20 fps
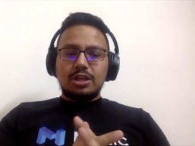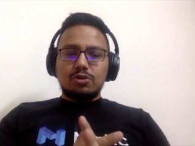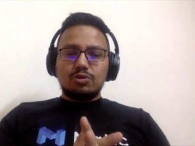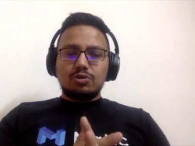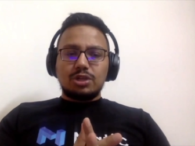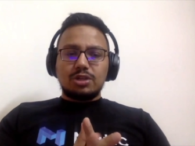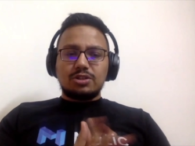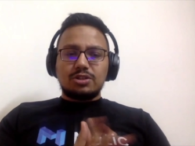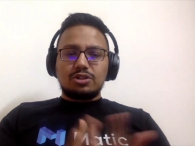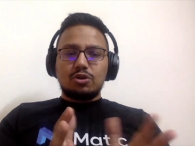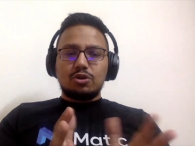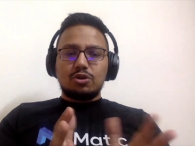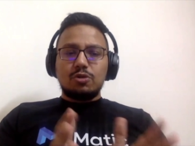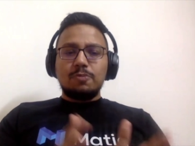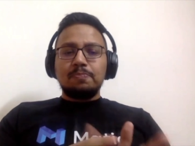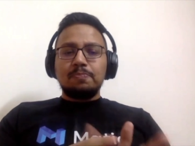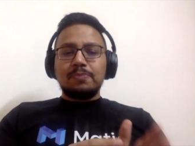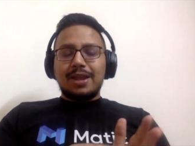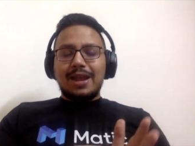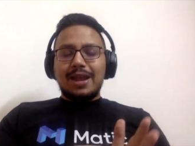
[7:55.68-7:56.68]
the user. So,
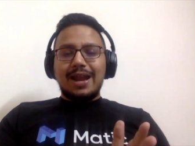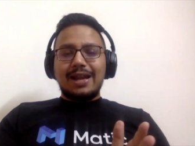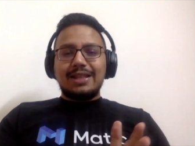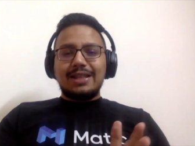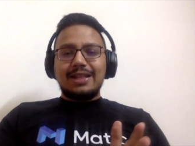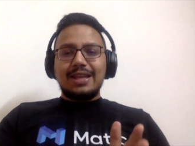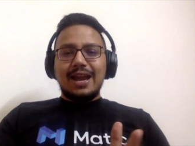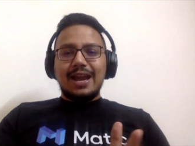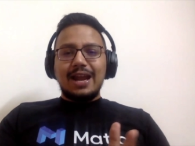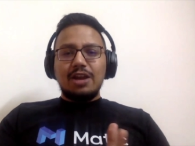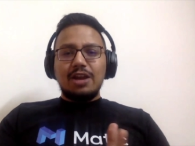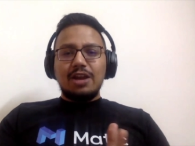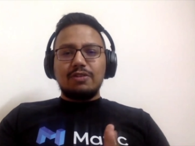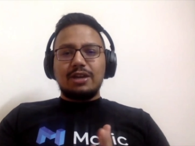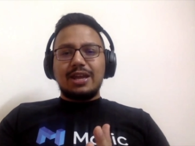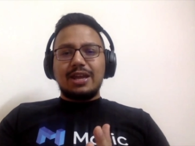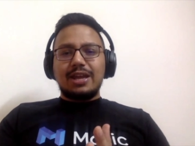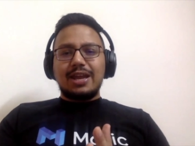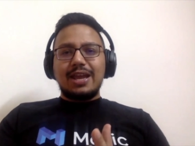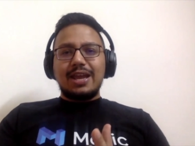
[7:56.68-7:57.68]
at the end of the
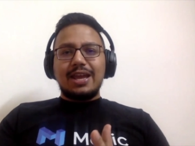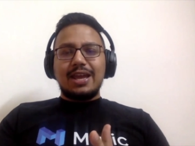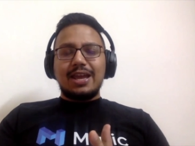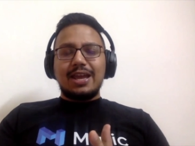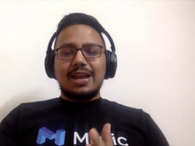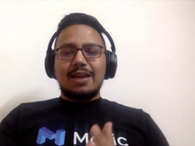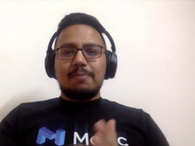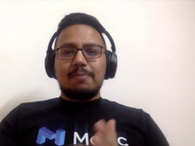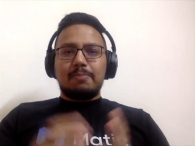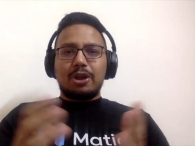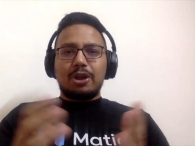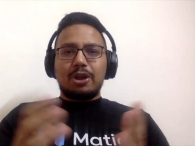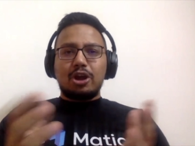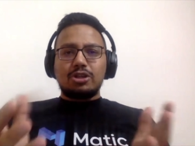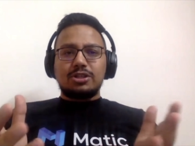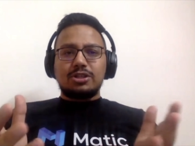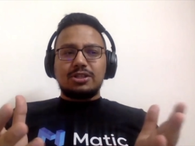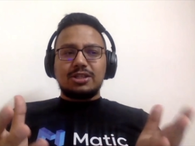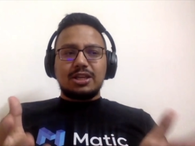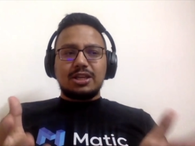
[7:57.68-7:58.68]
day,
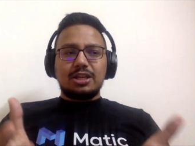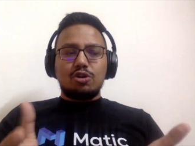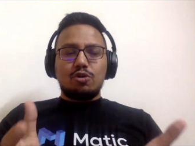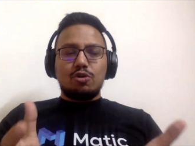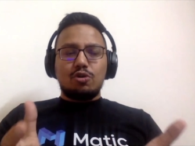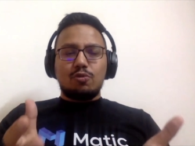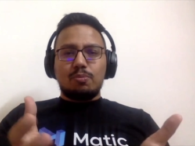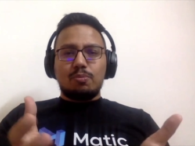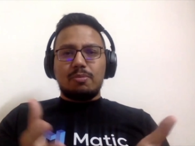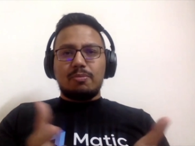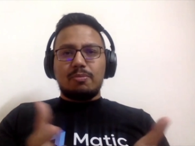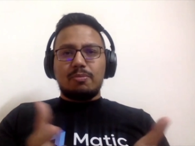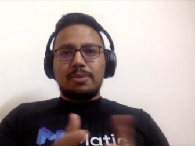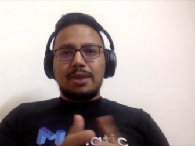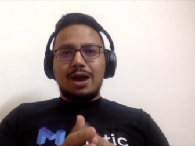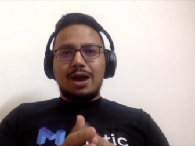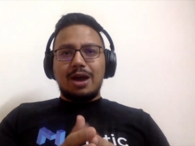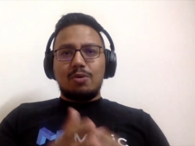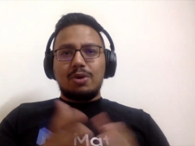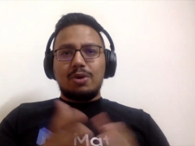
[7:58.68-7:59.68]
because you know
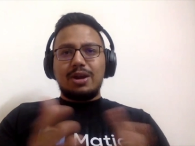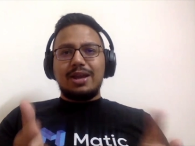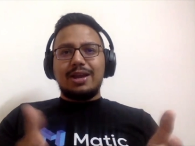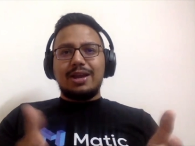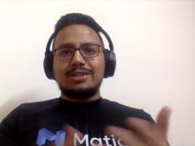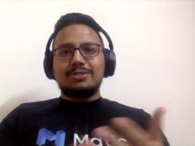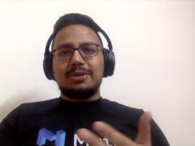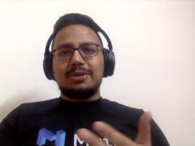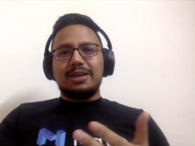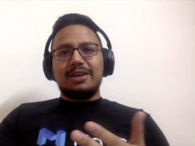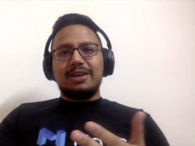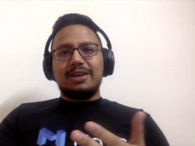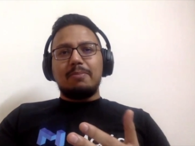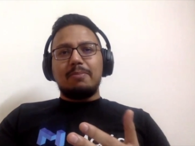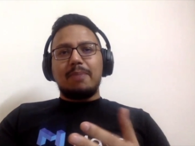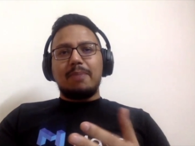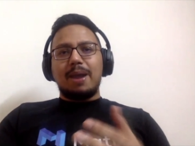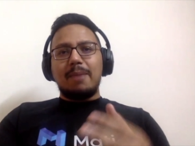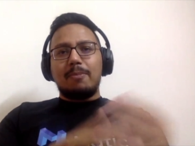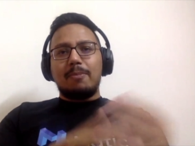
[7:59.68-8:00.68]
nowadays
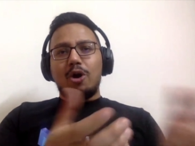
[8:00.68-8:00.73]
even my